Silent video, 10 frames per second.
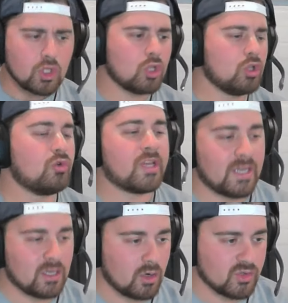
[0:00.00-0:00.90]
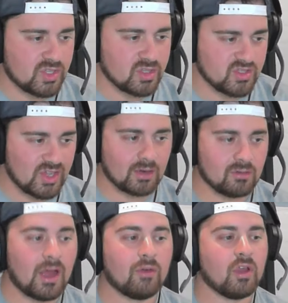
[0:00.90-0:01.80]
Lukanen goes in the second
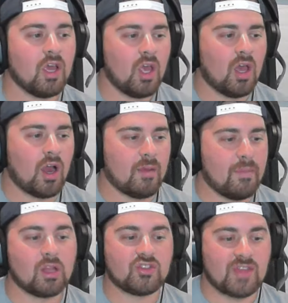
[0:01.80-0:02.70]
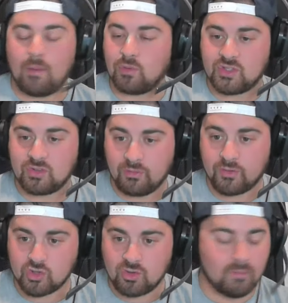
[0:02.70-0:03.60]
round. All right, Mittelstadt was the
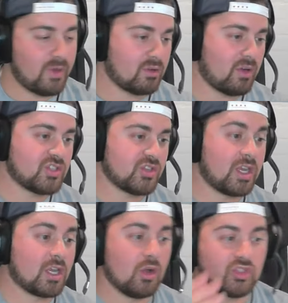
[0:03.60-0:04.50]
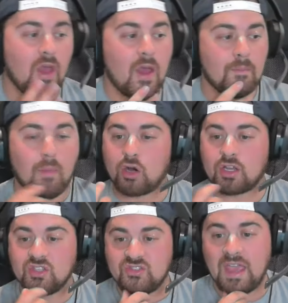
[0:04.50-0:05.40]
first round pick, right? So then it goes
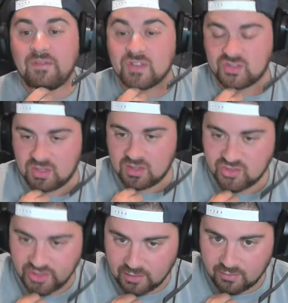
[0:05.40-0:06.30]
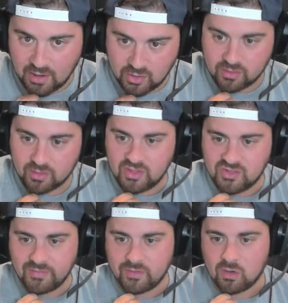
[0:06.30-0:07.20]
Marcus Davidson in the second round at
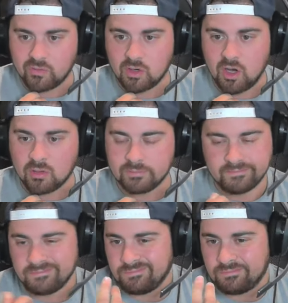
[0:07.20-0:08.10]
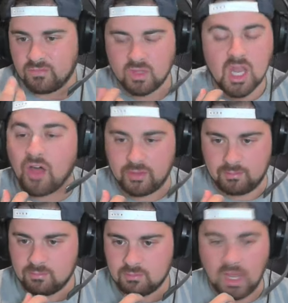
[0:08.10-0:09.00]
37 overall. Nothing.
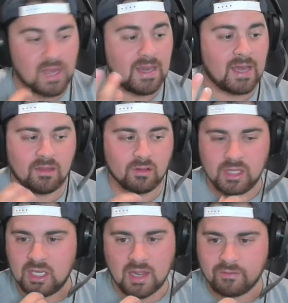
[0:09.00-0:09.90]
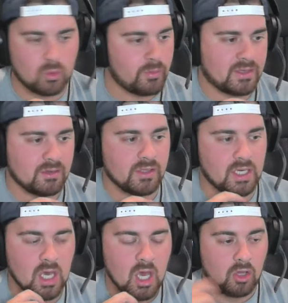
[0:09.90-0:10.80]
Not in the league. Never will make the
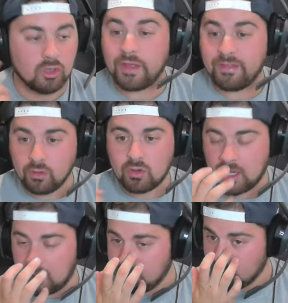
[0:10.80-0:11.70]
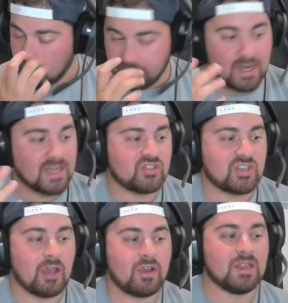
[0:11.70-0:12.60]
league. Len Lukanen. Then
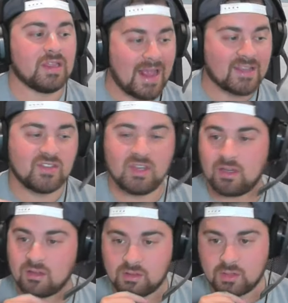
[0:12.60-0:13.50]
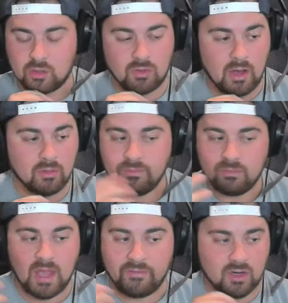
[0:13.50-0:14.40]
Oskari Laaksonen in the third round.
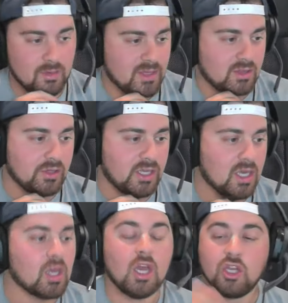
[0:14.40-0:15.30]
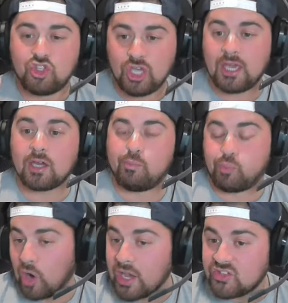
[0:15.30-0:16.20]
Never going to make the league. Jacob
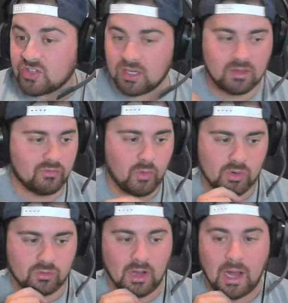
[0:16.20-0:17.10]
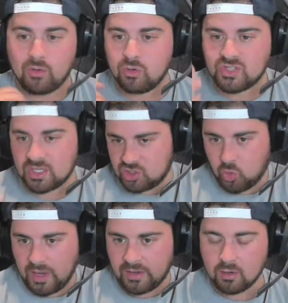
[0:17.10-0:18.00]
Bryson in the fourth round, who's a
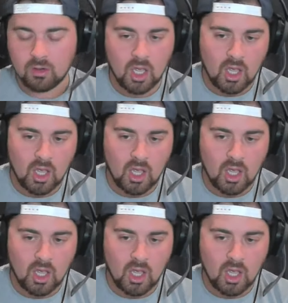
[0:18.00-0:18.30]
tweener.